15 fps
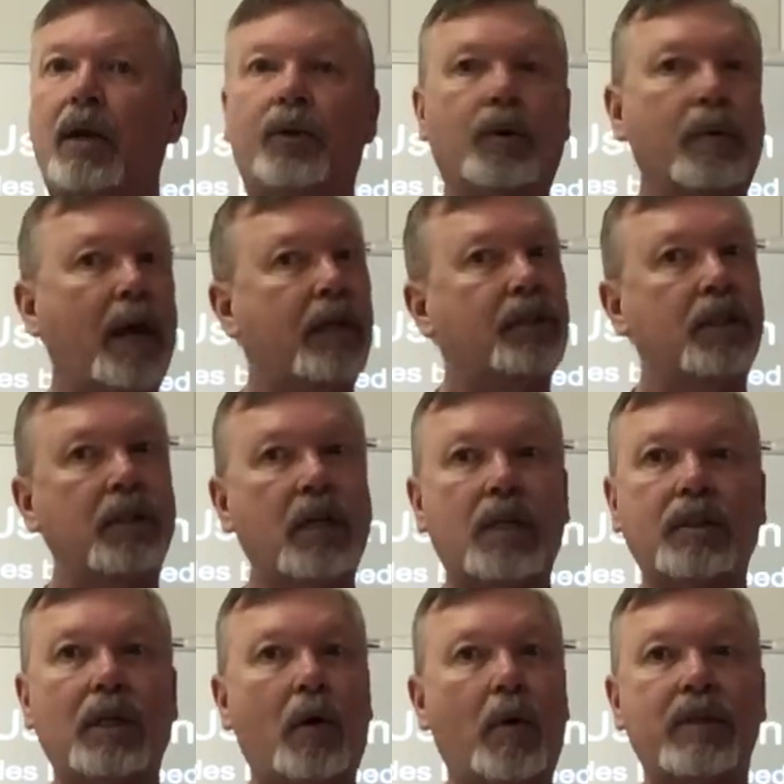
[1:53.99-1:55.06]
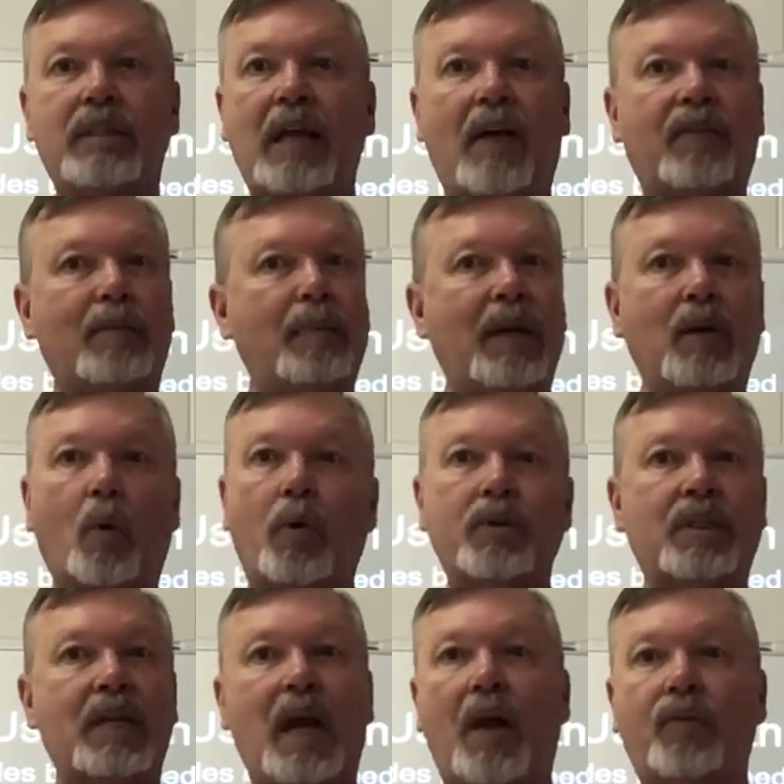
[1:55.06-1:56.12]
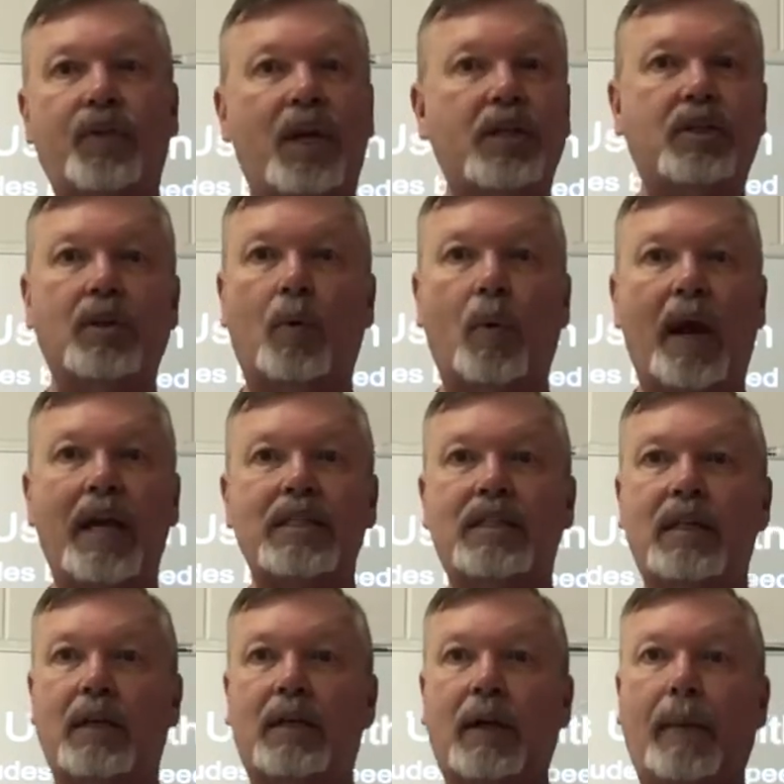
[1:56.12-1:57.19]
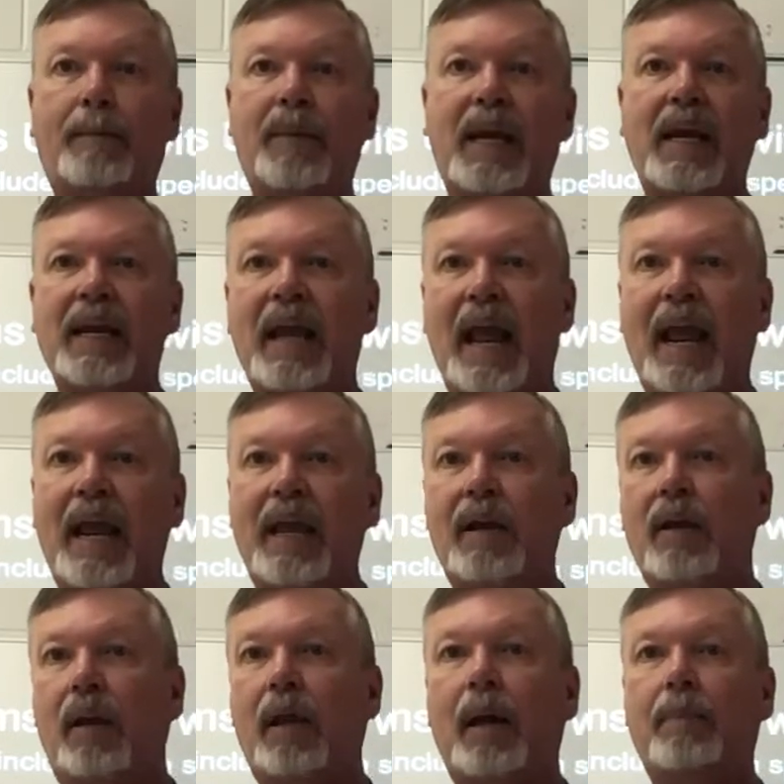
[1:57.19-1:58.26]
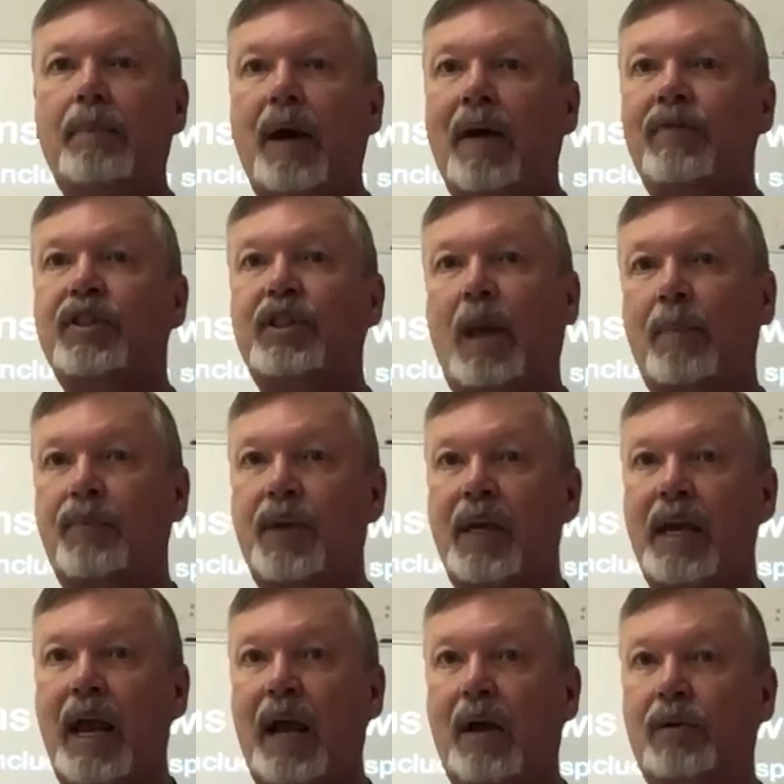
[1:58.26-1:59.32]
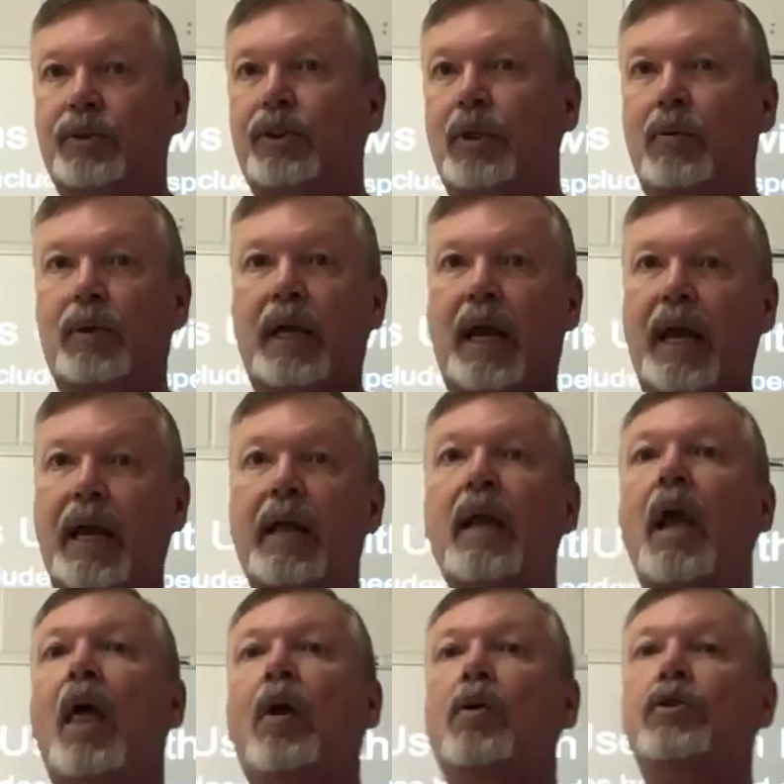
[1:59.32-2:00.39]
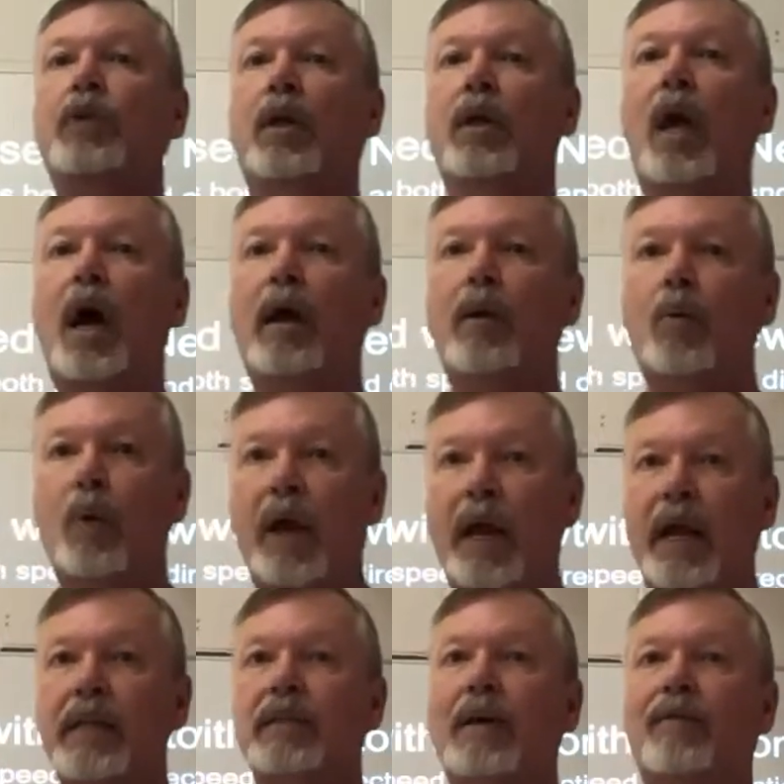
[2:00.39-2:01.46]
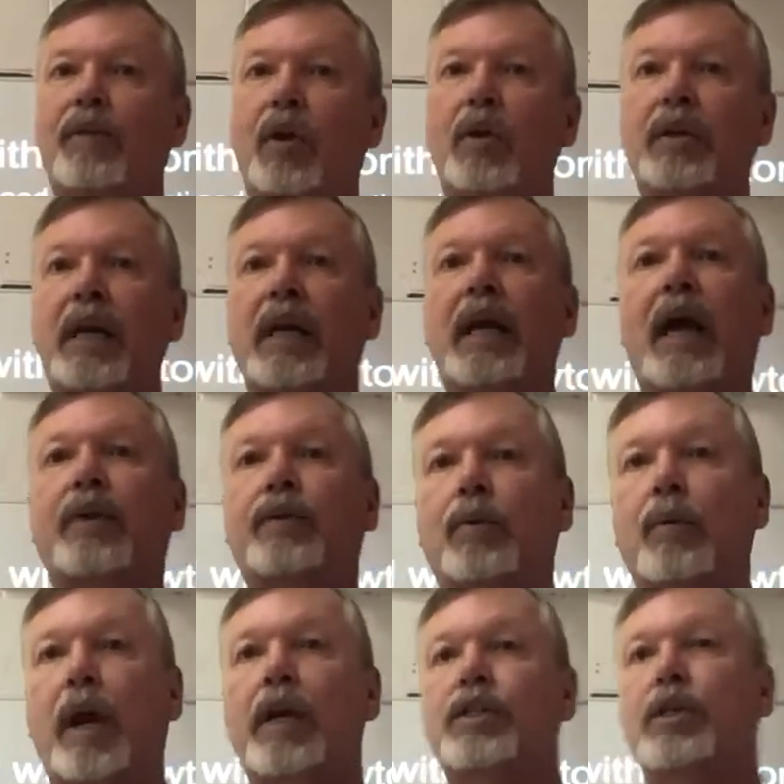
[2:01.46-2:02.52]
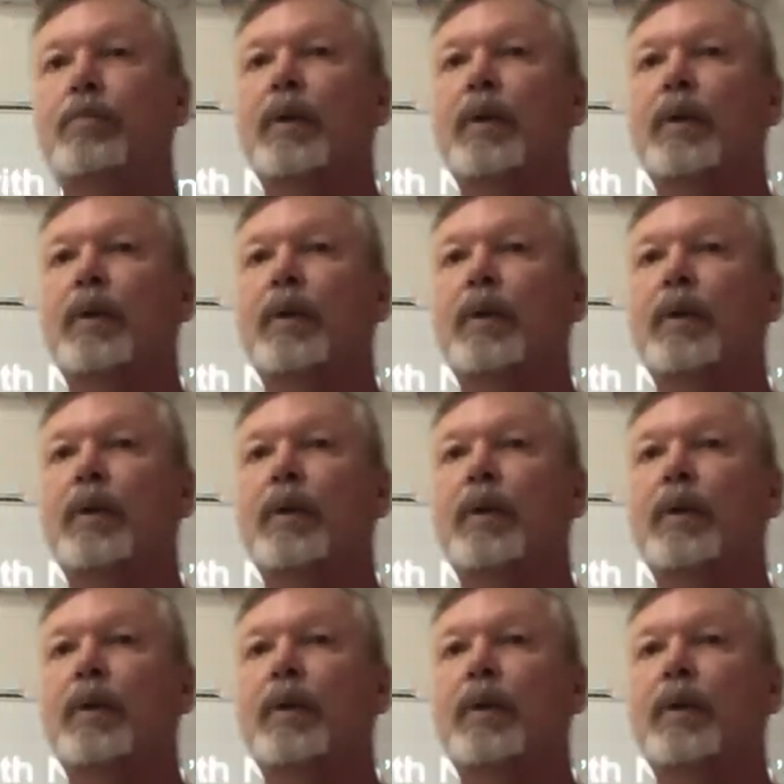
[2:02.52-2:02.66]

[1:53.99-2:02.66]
Direction doesn't always have to be north, south, east, or west. It could be an angle above something else, okay? There's a lot of ways of looking at direction,